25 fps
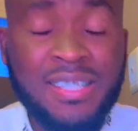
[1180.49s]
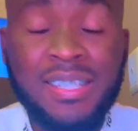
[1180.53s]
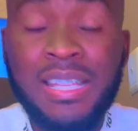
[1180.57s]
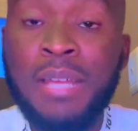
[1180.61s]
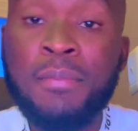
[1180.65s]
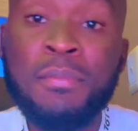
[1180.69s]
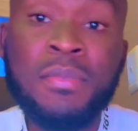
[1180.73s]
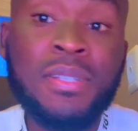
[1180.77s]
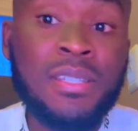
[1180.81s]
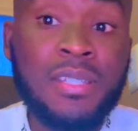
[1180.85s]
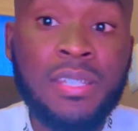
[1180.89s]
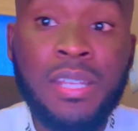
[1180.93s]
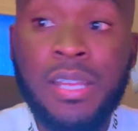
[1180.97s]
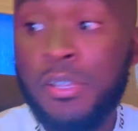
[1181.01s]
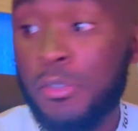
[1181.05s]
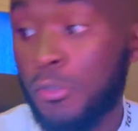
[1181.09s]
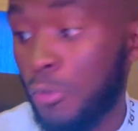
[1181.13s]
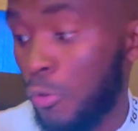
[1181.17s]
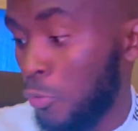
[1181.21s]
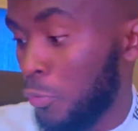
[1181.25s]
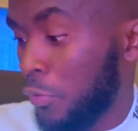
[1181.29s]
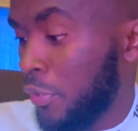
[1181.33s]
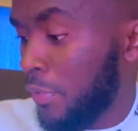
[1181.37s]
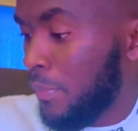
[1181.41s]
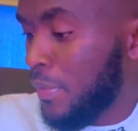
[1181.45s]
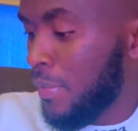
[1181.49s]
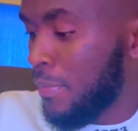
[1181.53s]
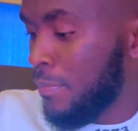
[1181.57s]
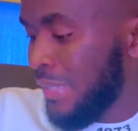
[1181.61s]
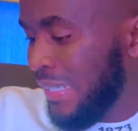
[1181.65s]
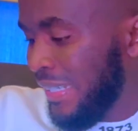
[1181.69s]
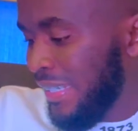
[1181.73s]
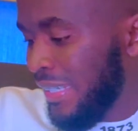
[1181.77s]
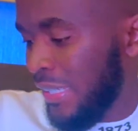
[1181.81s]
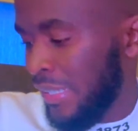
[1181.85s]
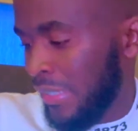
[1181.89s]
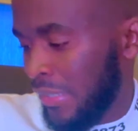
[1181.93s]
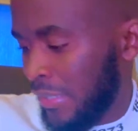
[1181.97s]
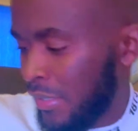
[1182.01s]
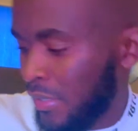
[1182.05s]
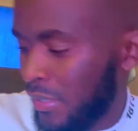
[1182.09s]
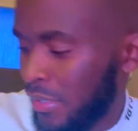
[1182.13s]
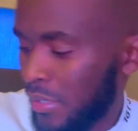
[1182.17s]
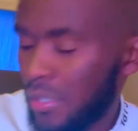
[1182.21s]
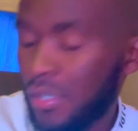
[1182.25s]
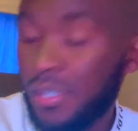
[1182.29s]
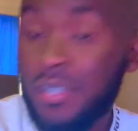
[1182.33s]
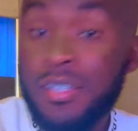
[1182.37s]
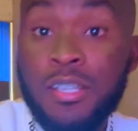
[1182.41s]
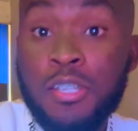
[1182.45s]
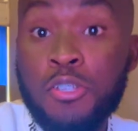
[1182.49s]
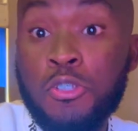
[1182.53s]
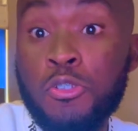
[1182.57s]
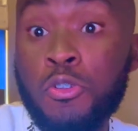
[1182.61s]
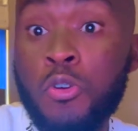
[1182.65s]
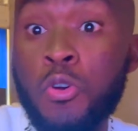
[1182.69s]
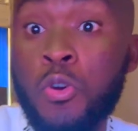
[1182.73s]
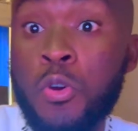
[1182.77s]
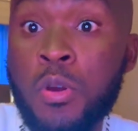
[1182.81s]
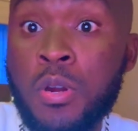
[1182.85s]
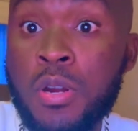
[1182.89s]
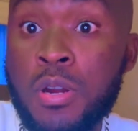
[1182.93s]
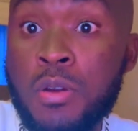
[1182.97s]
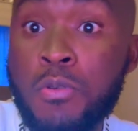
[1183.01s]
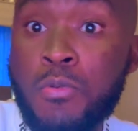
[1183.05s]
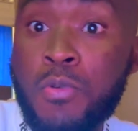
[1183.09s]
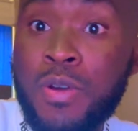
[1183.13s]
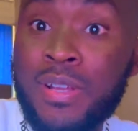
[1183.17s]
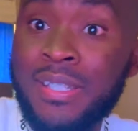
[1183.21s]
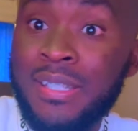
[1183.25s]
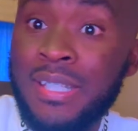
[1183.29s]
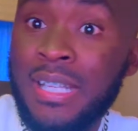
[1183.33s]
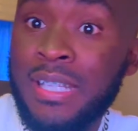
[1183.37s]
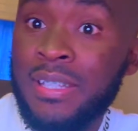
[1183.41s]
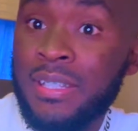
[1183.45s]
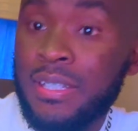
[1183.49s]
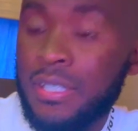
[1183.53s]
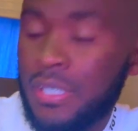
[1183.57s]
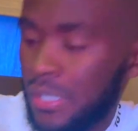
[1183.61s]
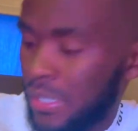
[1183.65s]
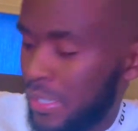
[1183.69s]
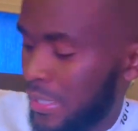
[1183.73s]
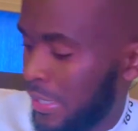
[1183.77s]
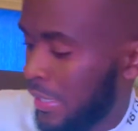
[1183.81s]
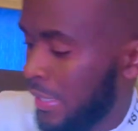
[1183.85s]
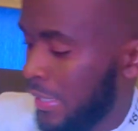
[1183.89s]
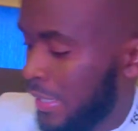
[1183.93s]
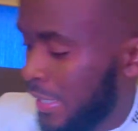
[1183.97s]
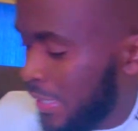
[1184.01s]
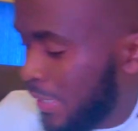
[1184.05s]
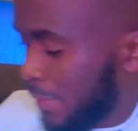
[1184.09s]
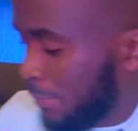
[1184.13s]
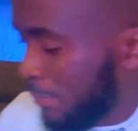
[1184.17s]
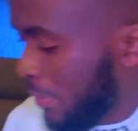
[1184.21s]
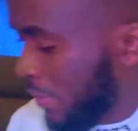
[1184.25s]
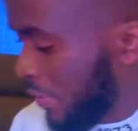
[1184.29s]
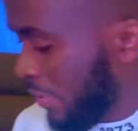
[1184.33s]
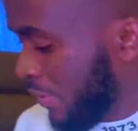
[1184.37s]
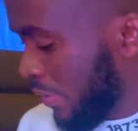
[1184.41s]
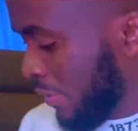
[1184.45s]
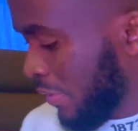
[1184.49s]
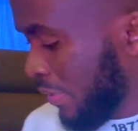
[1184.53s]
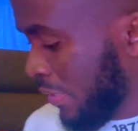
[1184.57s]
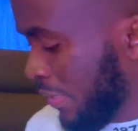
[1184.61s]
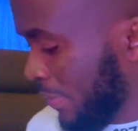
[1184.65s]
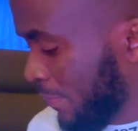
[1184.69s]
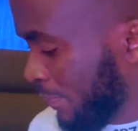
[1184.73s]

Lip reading: I mean, Sars owes me money. So once that gets paid,